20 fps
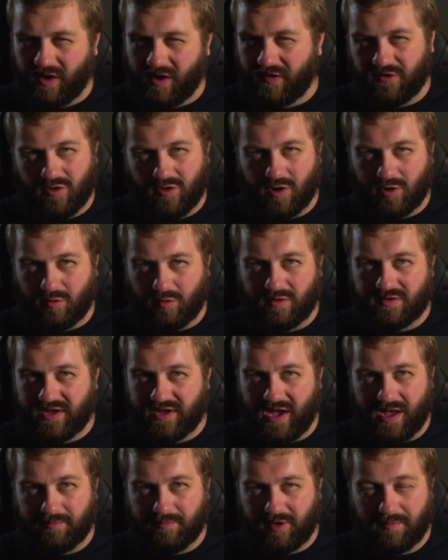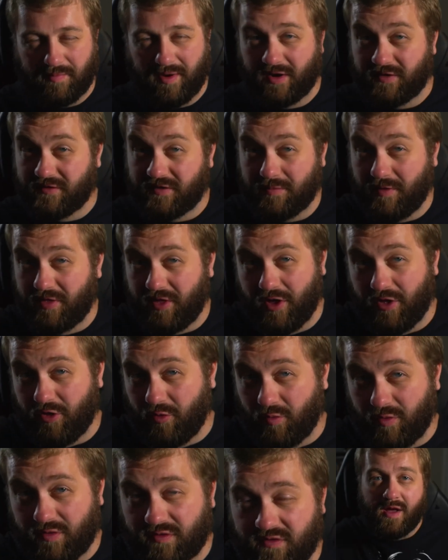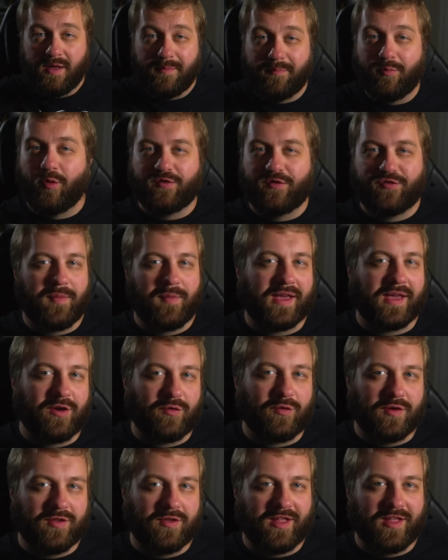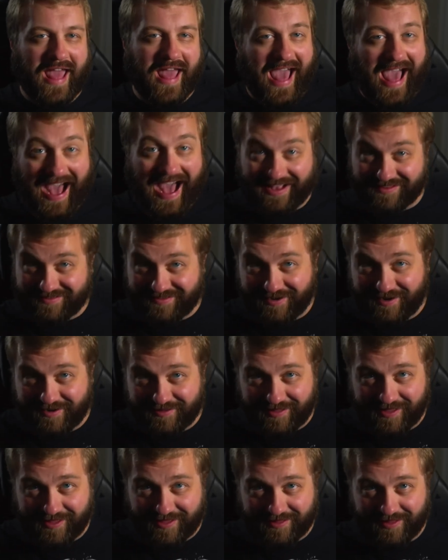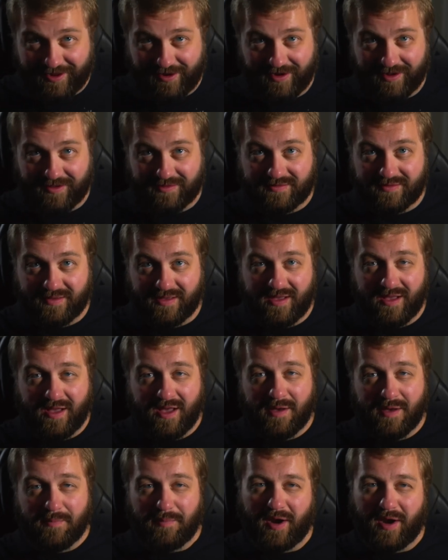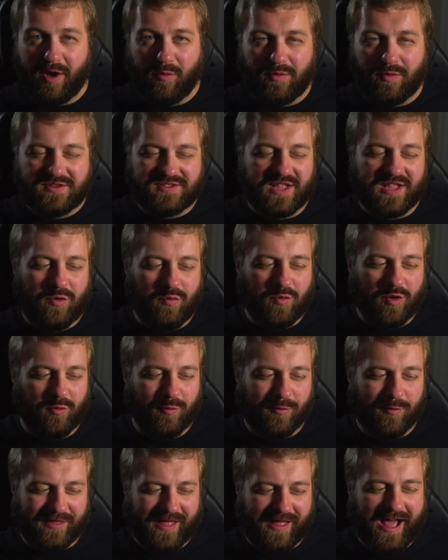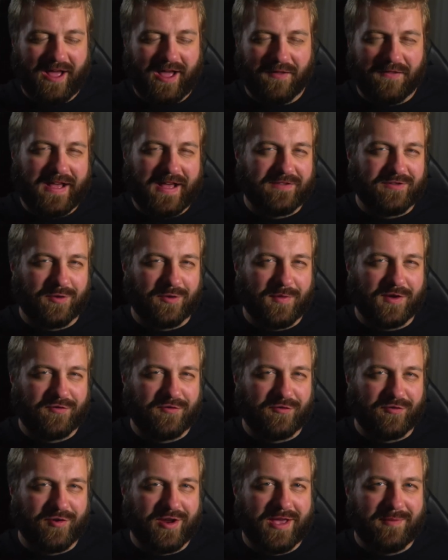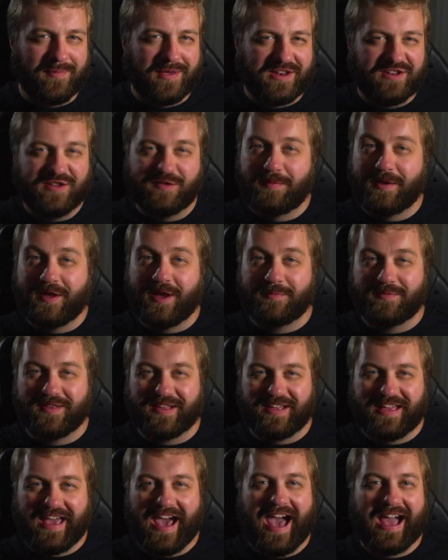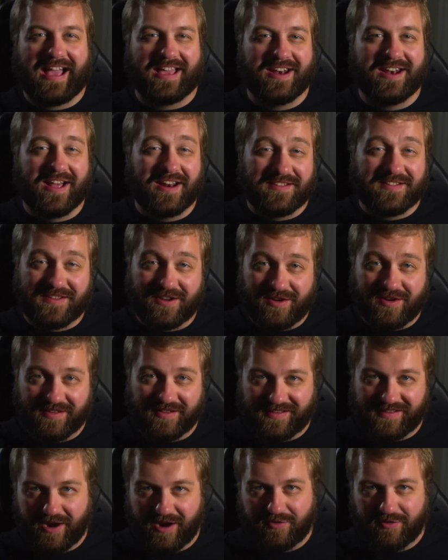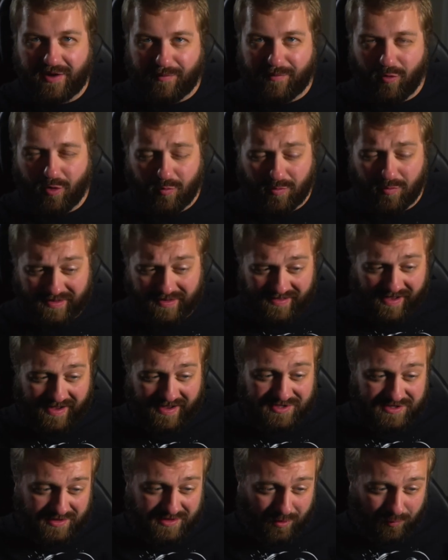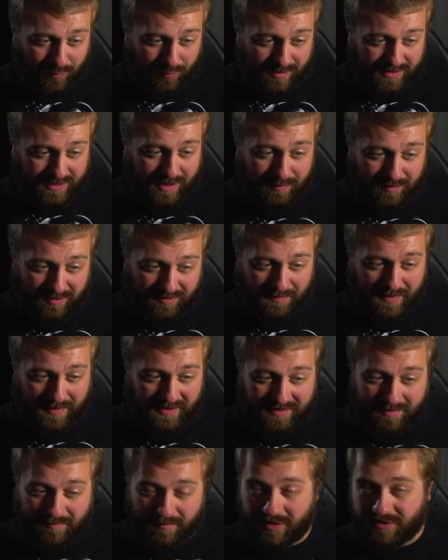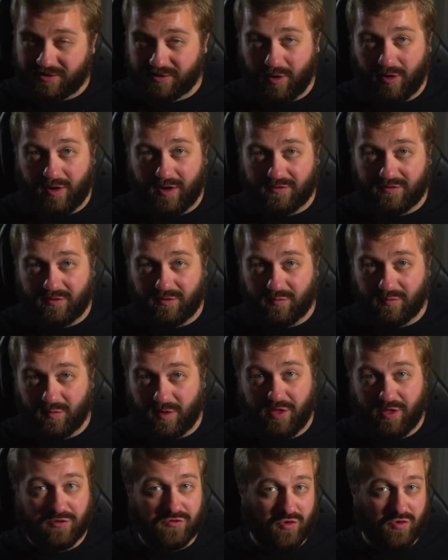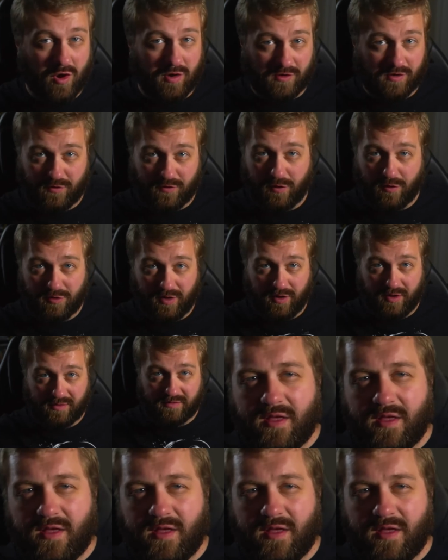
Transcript: the longer run time compared to some of the other ones. Points for making Krillin accidentally hilarious. But I wish they wouldn't rely on that so much for him. He just becomes a gag and not a serious character anymore when he's actually a really respected martial artist who's one of the strongest Earthlings.